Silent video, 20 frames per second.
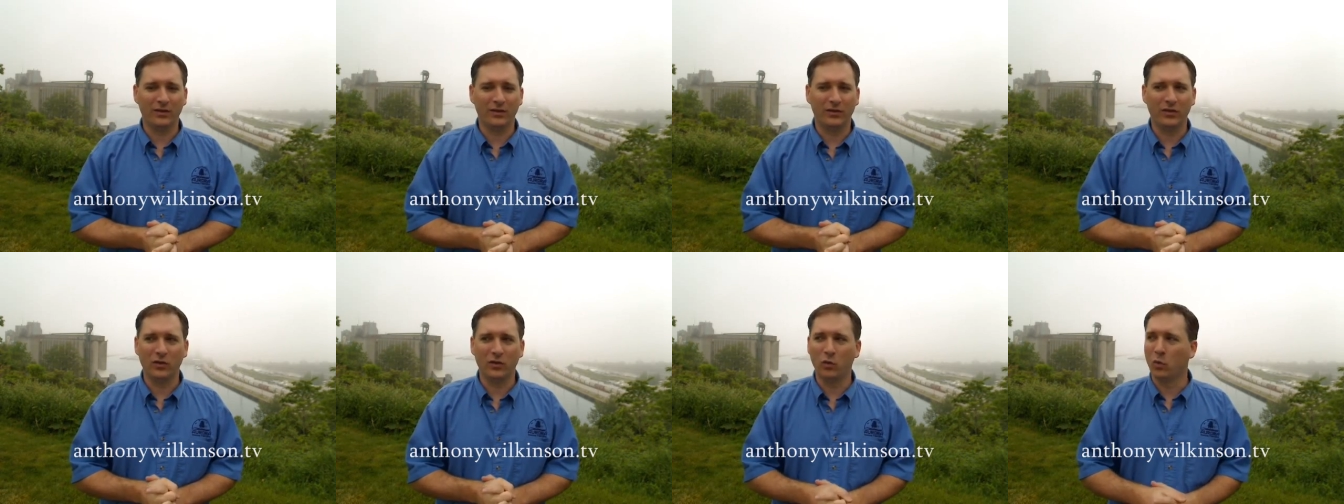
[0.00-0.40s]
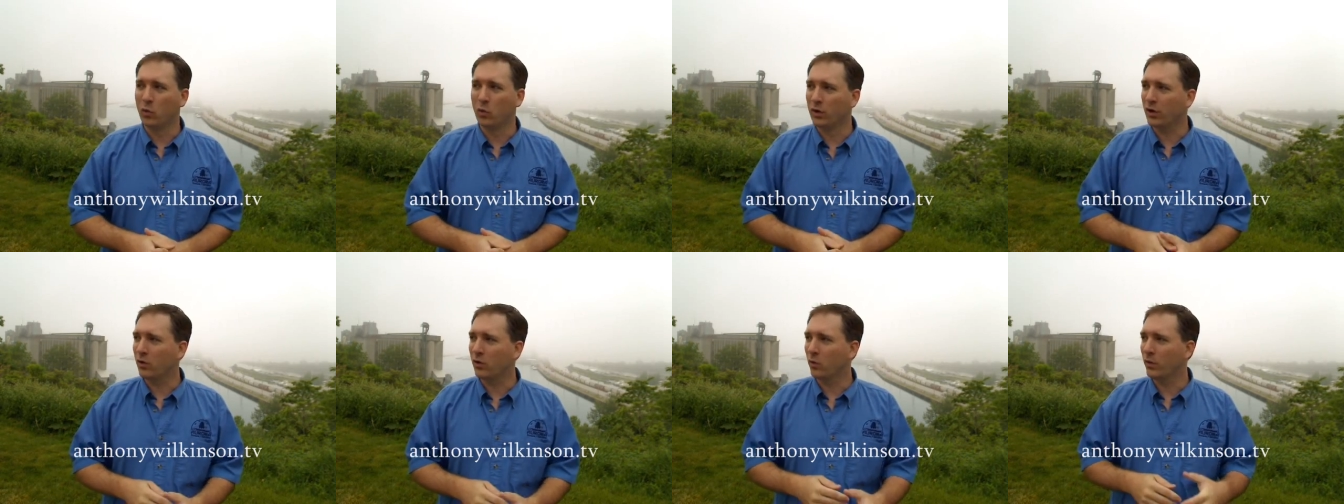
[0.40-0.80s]
to
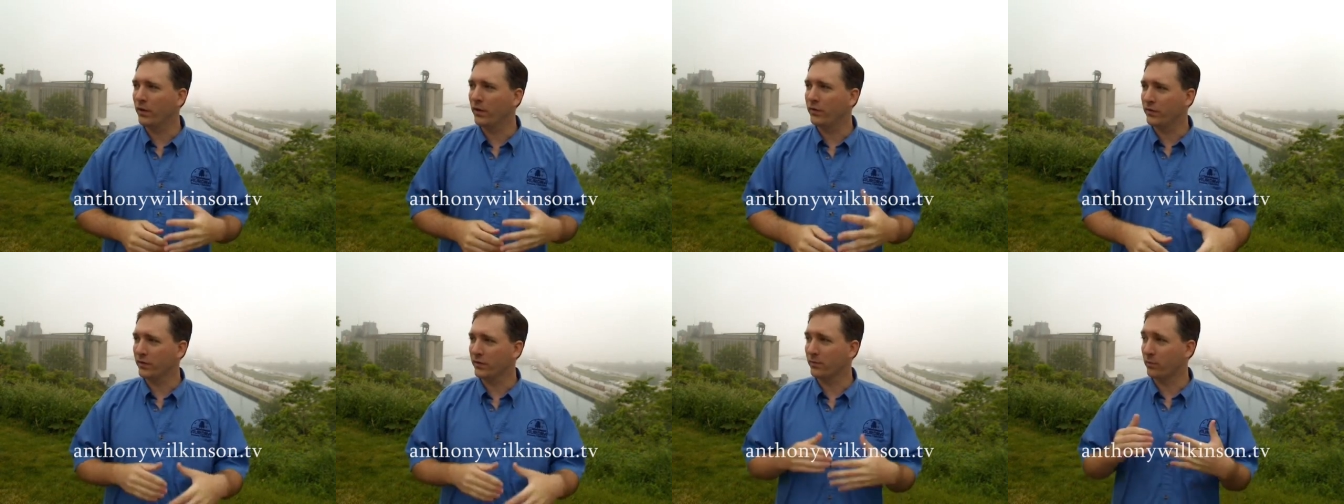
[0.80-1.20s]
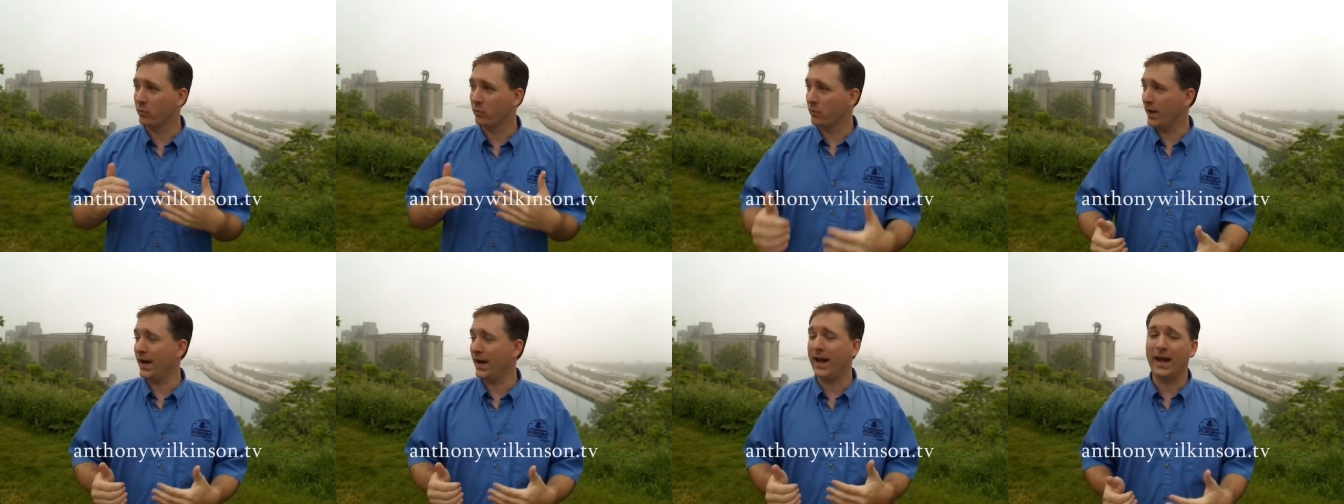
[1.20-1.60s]
work with your
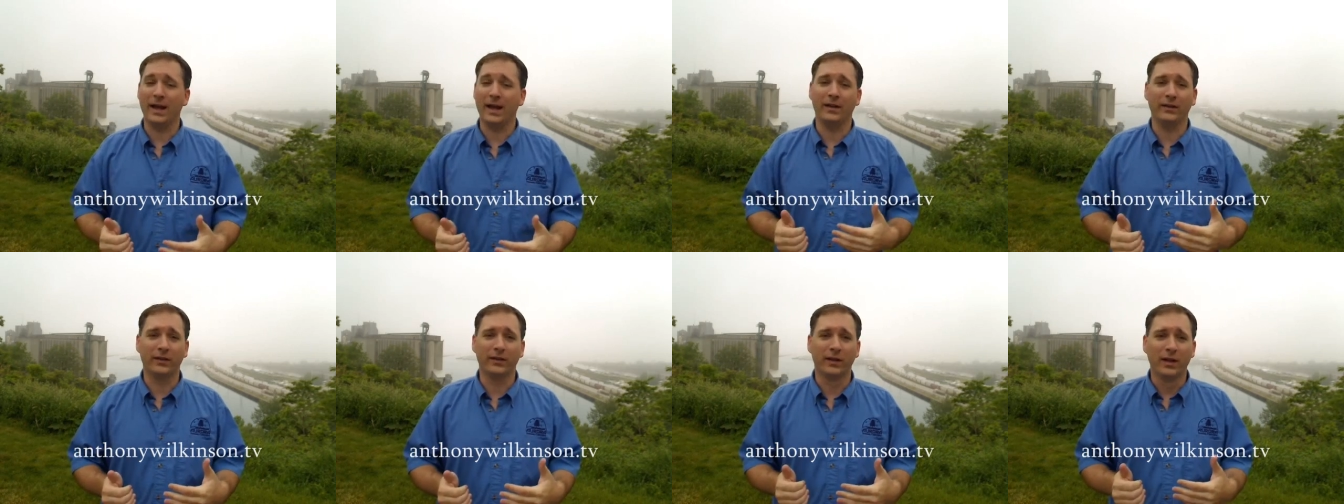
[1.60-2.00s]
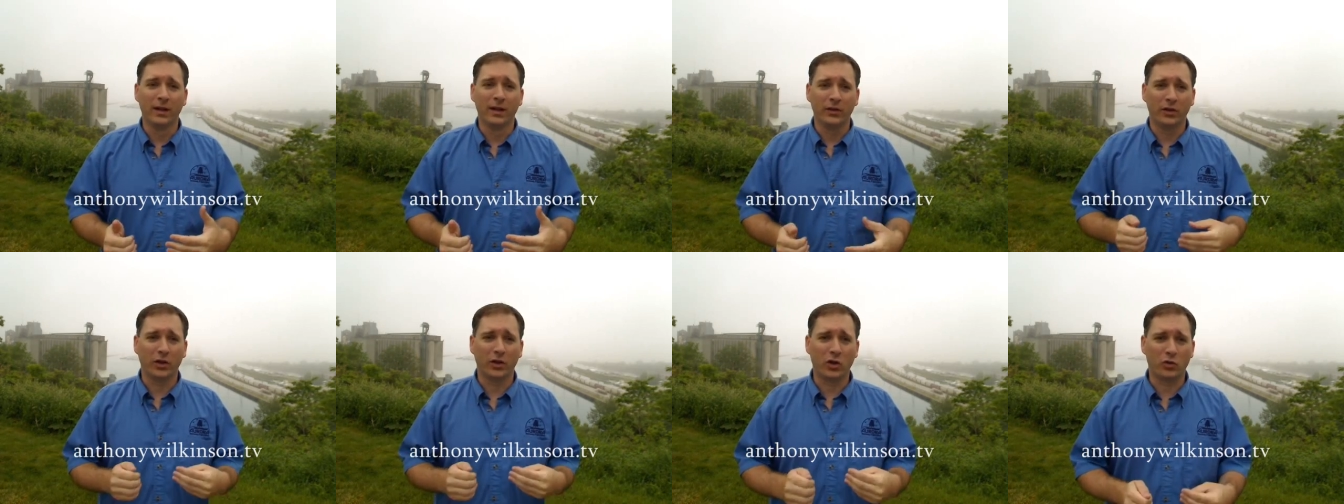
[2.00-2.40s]
brand
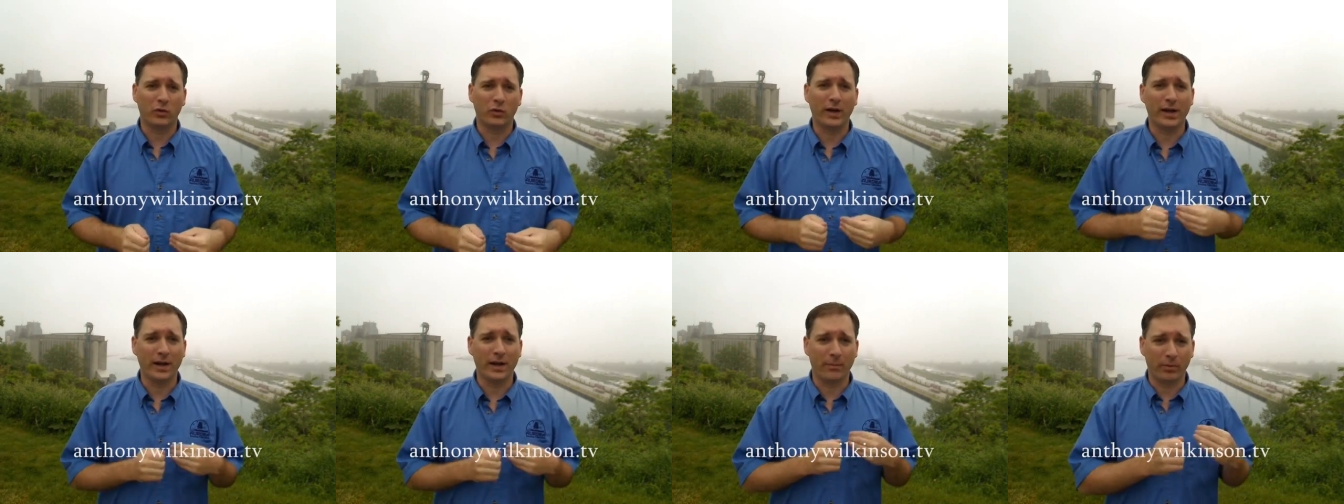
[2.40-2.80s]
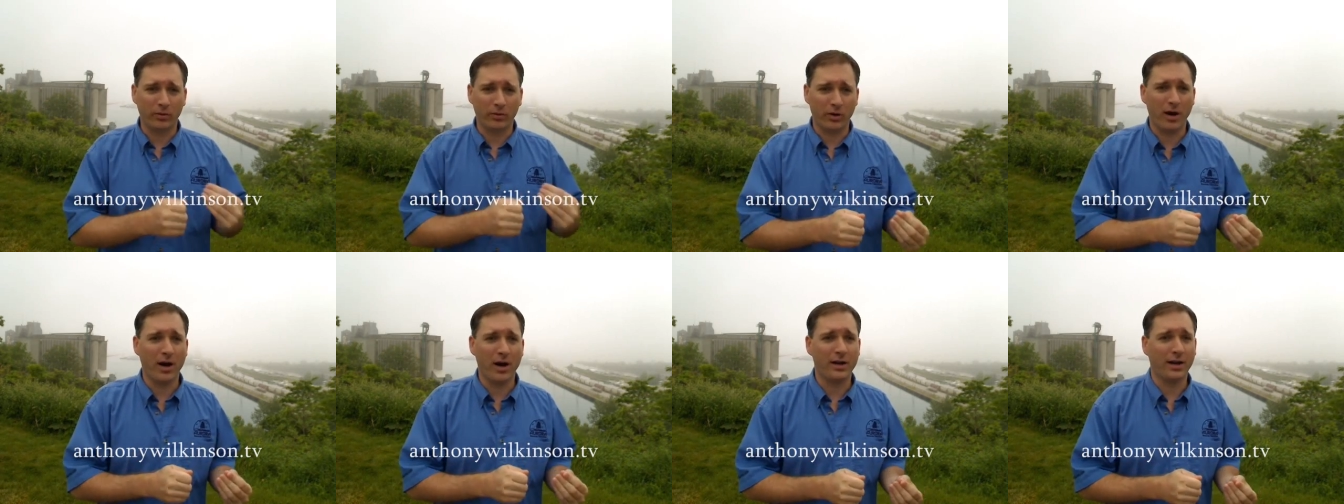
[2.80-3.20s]
to create a
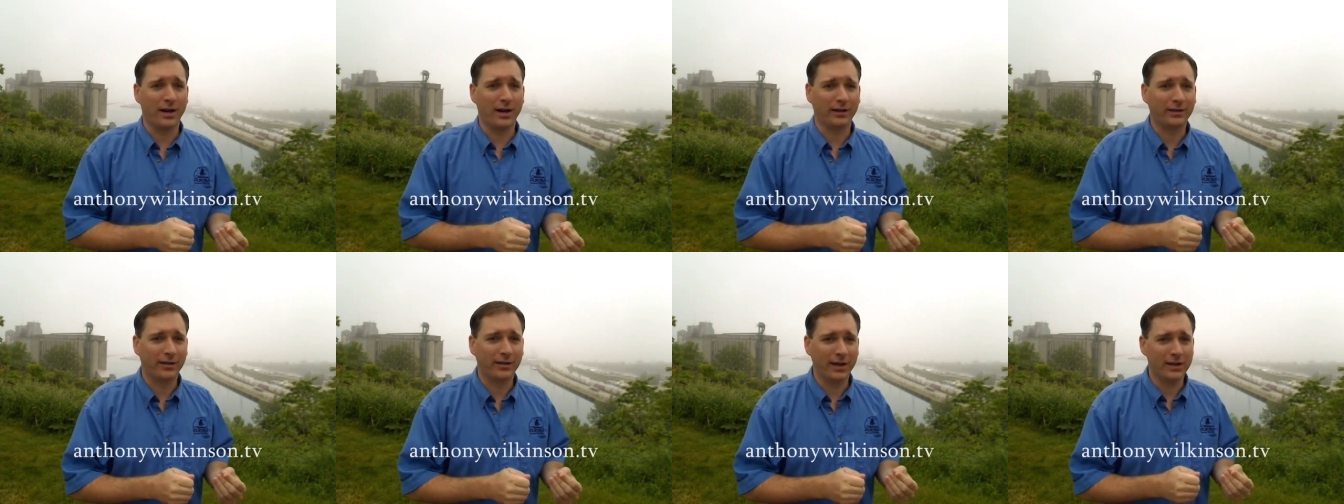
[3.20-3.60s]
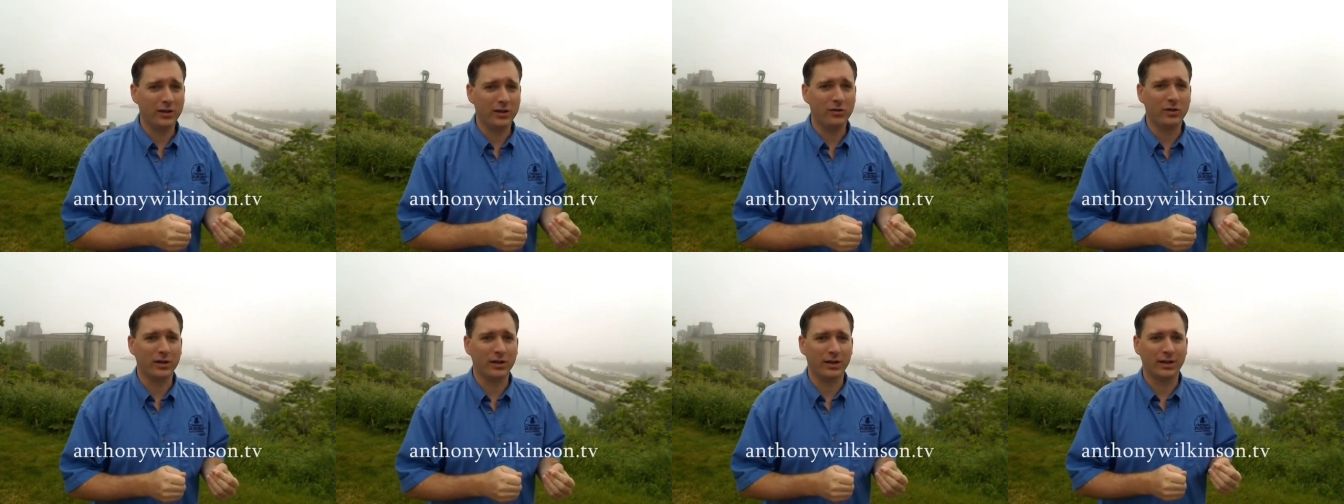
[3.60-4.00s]
product that
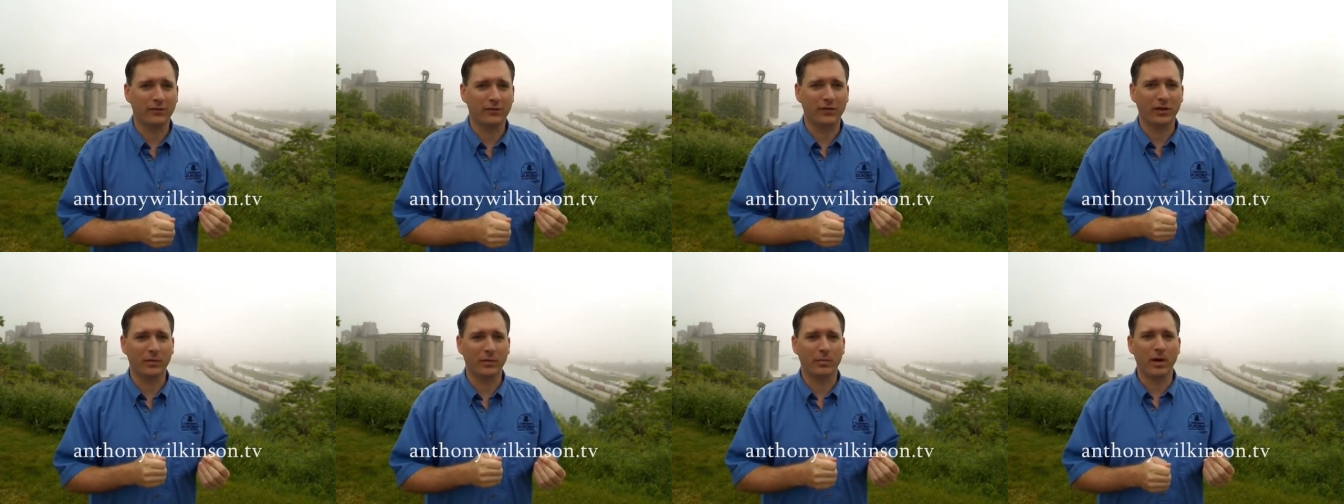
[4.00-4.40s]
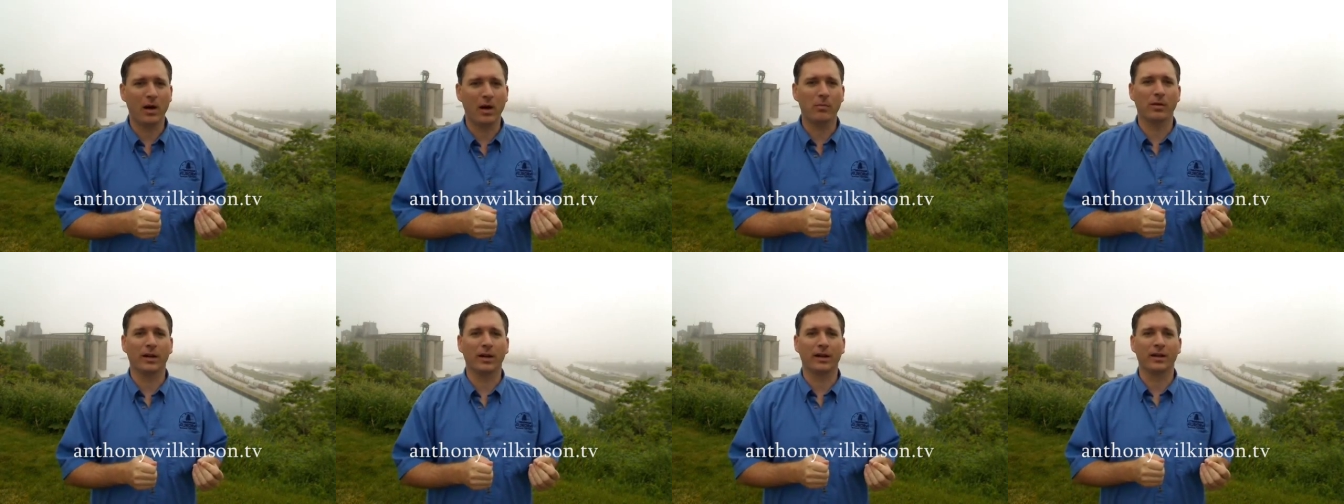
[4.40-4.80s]
you can give to the
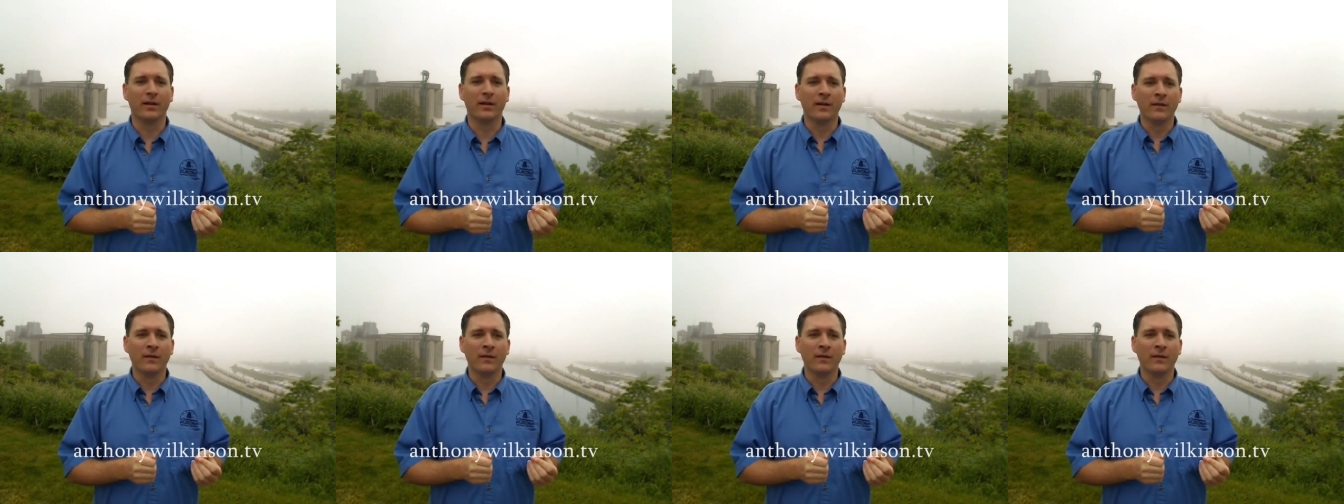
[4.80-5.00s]
public.